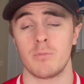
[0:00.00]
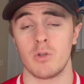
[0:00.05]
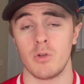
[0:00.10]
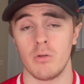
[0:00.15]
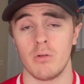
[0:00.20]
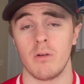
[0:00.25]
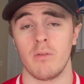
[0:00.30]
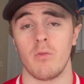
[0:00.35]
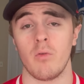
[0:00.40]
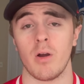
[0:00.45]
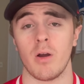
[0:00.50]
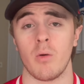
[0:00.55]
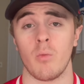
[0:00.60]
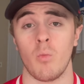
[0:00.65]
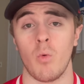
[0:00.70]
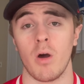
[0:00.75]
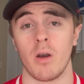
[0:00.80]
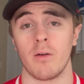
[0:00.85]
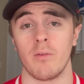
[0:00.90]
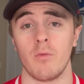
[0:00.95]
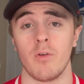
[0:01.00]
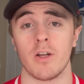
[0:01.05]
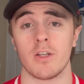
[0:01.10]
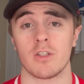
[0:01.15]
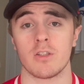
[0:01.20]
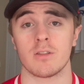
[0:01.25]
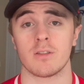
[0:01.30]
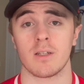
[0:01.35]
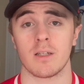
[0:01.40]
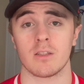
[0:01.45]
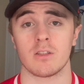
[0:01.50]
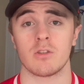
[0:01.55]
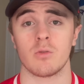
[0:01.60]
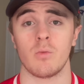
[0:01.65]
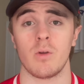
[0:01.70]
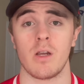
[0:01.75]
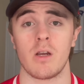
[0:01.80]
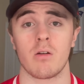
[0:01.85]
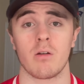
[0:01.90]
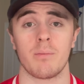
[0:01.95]
one of which is against a
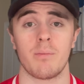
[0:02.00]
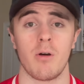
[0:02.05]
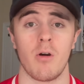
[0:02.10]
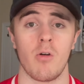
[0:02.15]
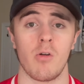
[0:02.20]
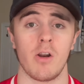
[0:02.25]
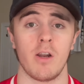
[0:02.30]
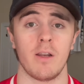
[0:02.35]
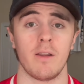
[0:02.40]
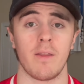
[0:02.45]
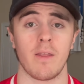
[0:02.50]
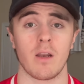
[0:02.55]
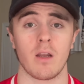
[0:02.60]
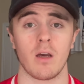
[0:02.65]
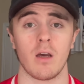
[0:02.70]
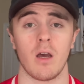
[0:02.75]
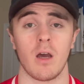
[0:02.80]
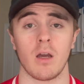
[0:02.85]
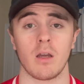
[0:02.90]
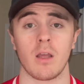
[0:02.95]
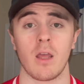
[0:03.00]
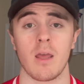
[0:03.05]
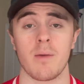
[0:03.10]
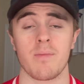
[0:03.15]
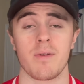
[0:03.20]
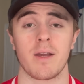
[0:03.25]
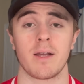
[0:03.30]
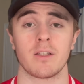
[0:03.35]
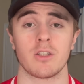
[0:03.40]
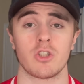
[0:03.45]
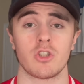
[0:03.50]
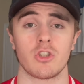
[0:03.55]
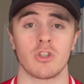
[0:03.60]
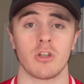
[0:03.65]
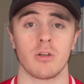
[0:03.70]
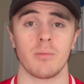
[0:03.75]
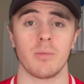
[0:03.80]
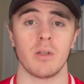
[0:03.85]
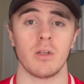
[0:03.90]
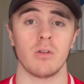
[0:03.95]
weaker opponent, and a game against
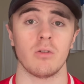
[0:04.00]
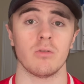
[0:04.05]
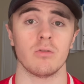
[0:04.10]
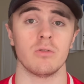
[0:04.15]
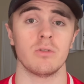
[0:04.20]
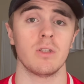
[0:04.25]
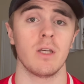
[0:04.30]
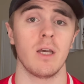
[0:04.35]
Germany, who